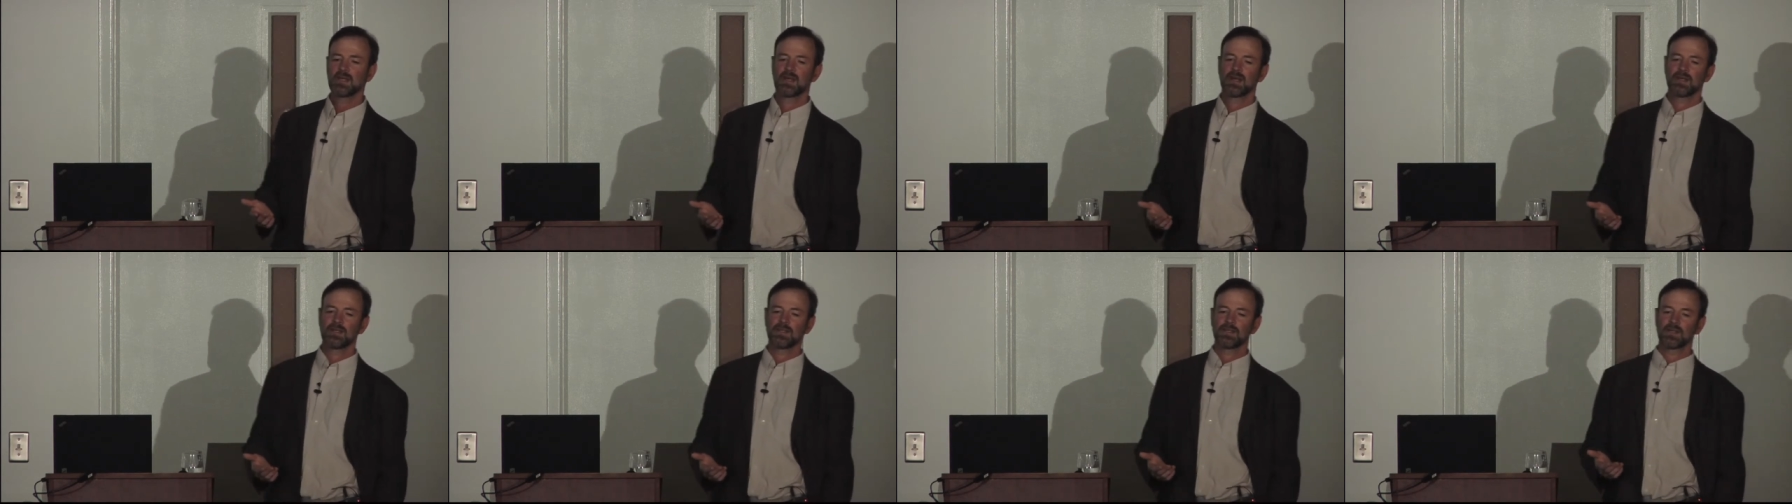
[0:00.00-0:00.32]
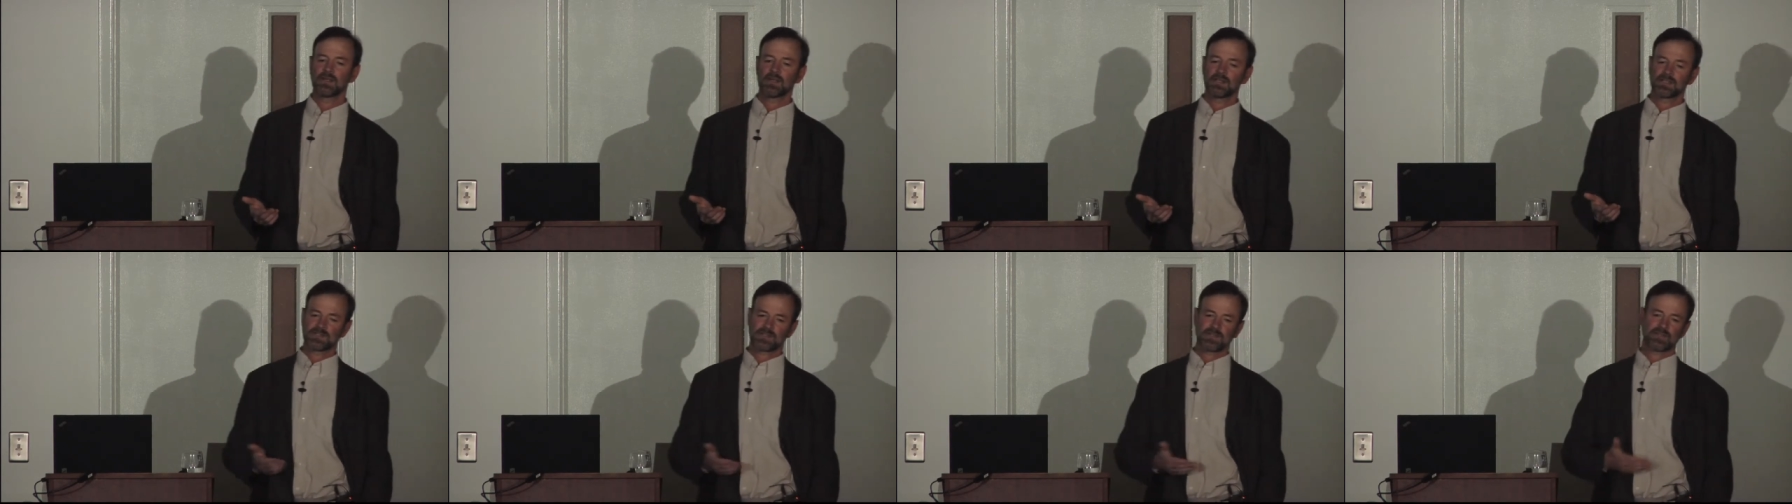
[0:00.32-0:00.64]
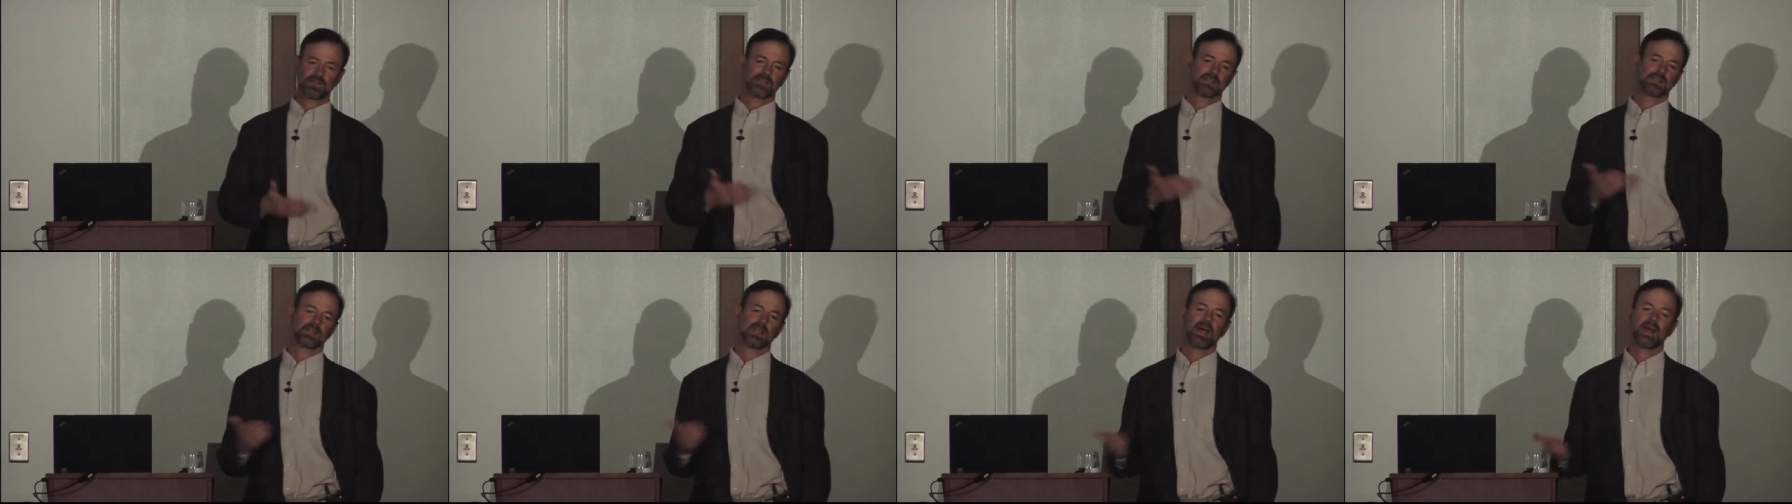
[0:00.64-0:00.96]
And they all
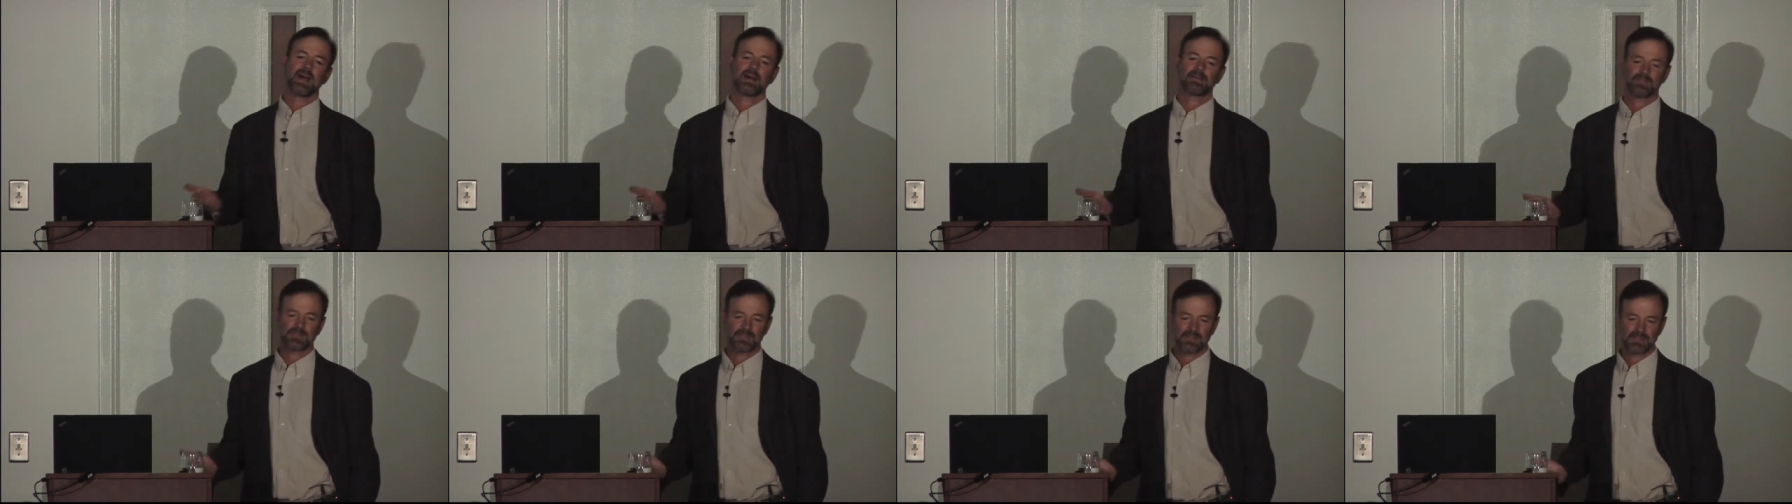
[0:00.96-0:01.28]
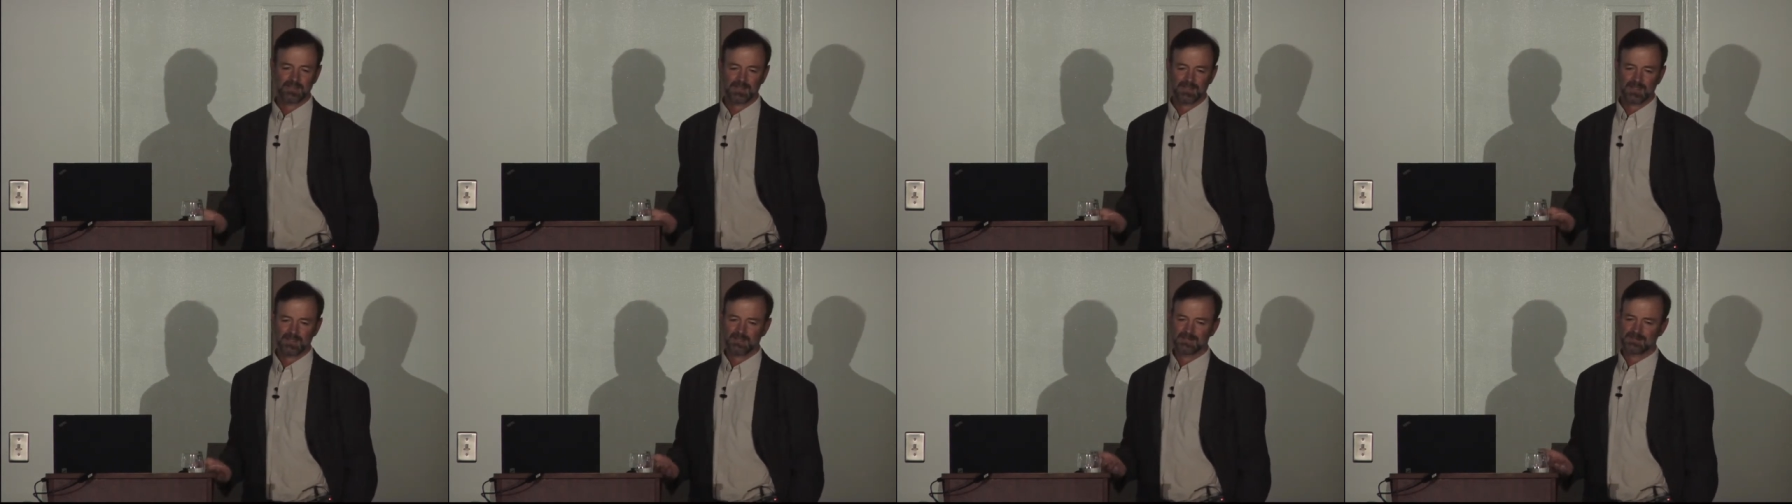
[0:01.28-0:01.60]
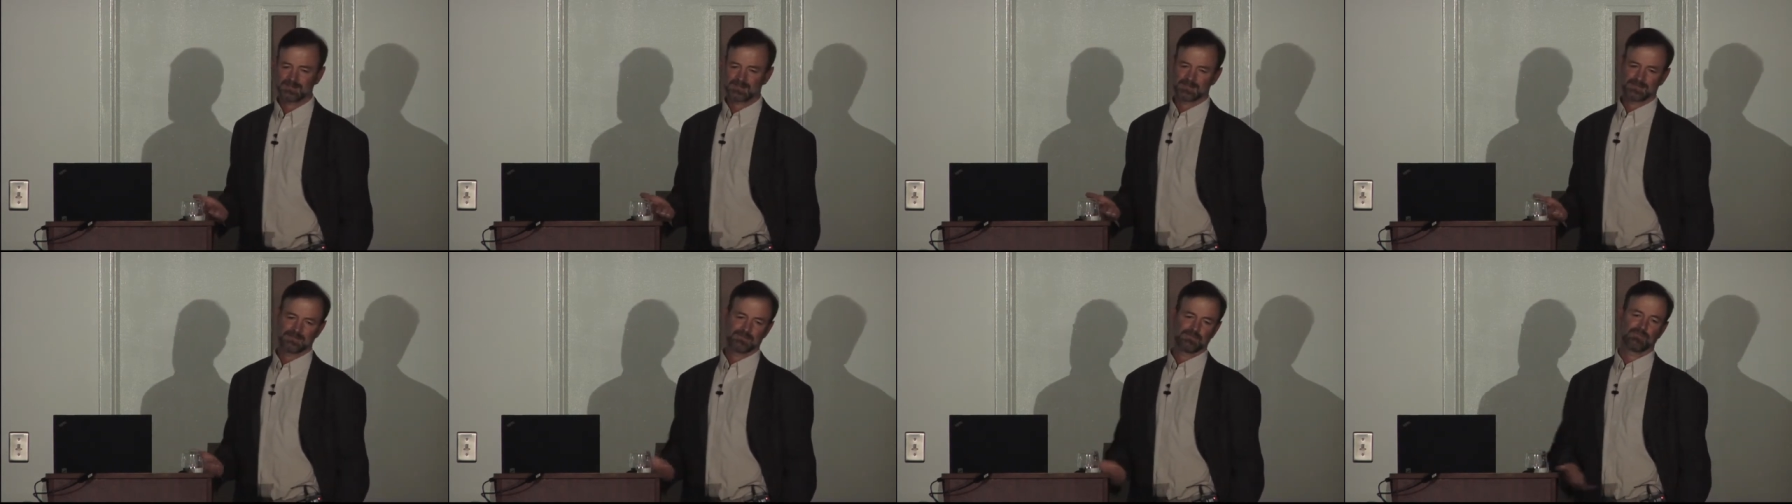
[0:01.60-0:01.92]
started laughing, and I,
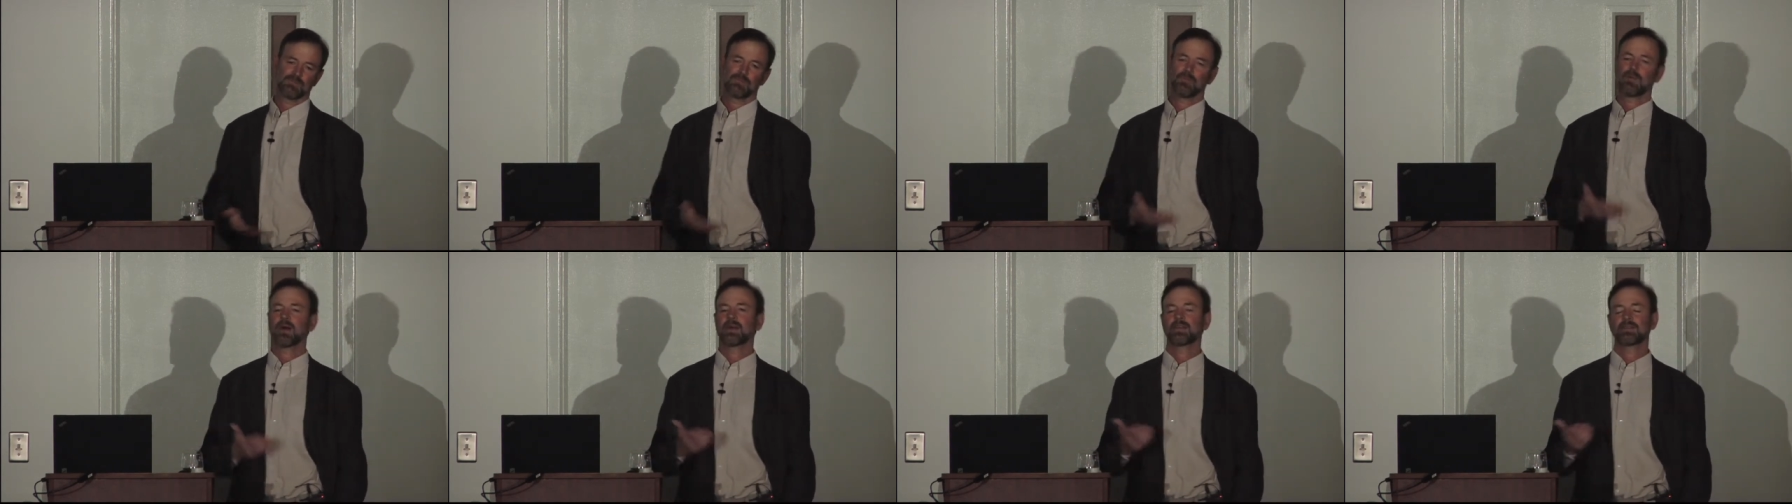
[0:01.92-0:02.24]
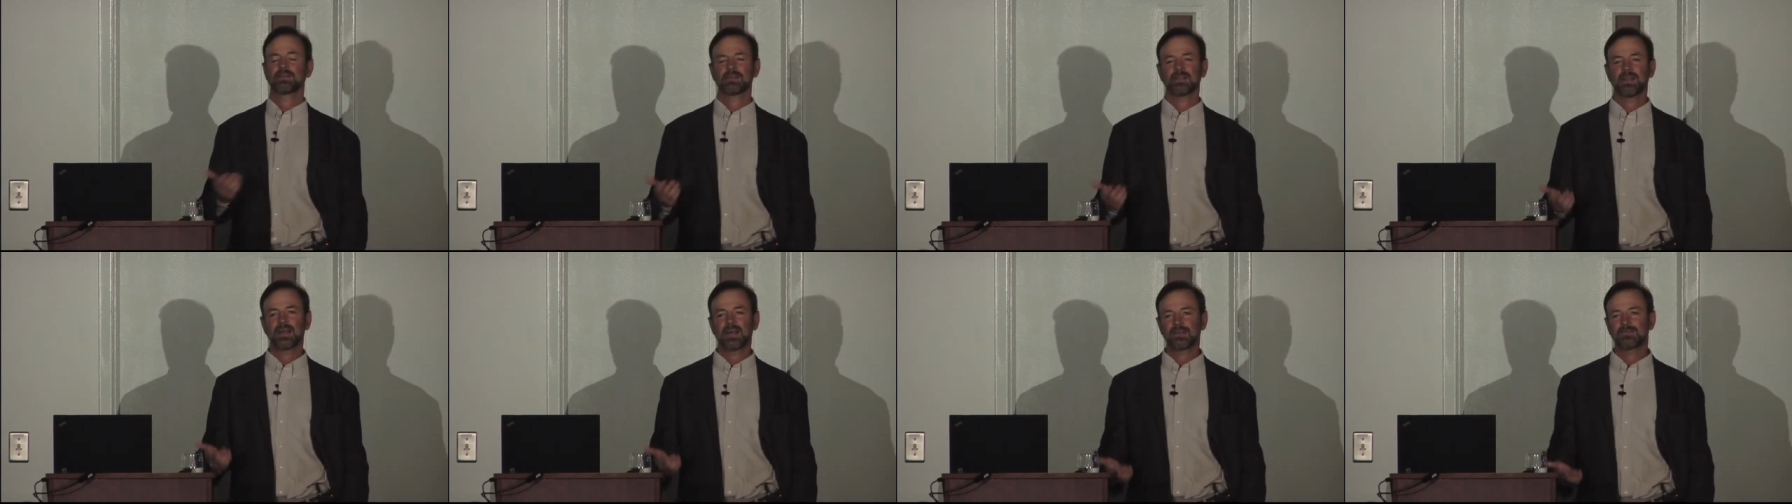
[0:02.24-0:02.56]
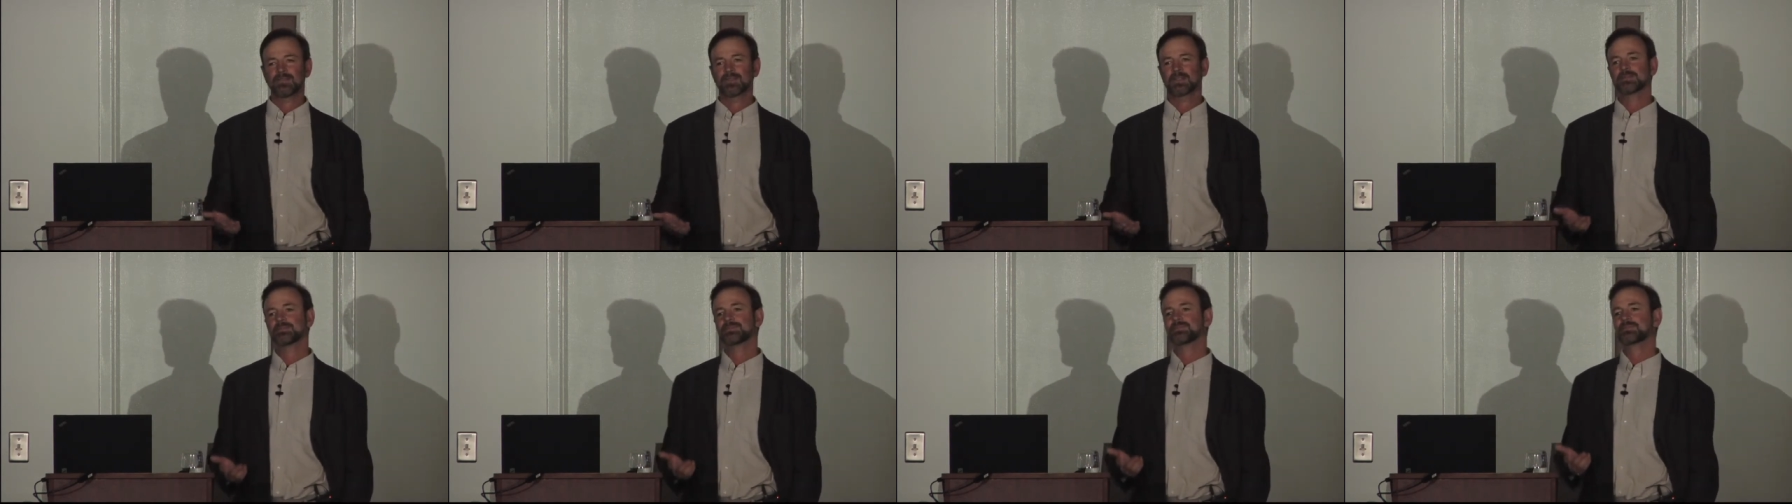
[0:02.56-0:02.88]
why are you
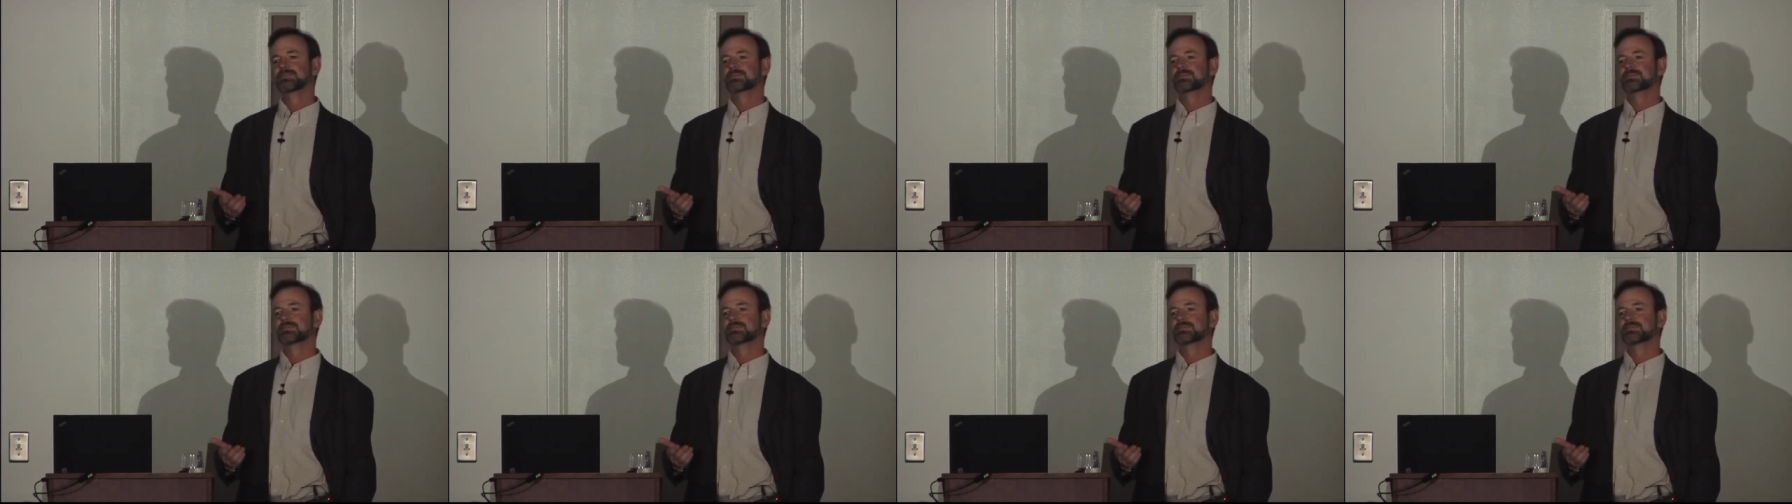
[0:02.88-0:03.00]
laughing?